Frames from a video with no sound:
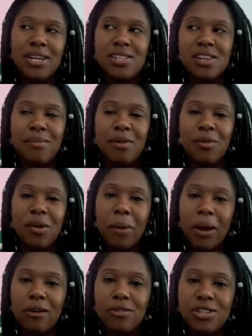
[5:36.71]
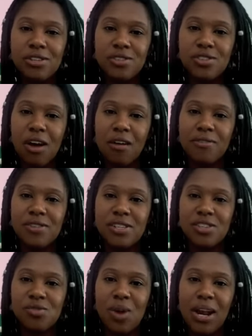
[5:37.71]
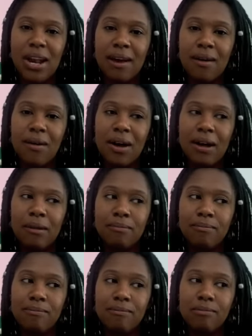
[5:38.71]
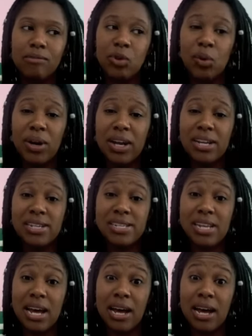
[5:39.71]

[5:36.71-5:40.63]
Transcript: So I'm in one of my co-teachers' offices right now recording because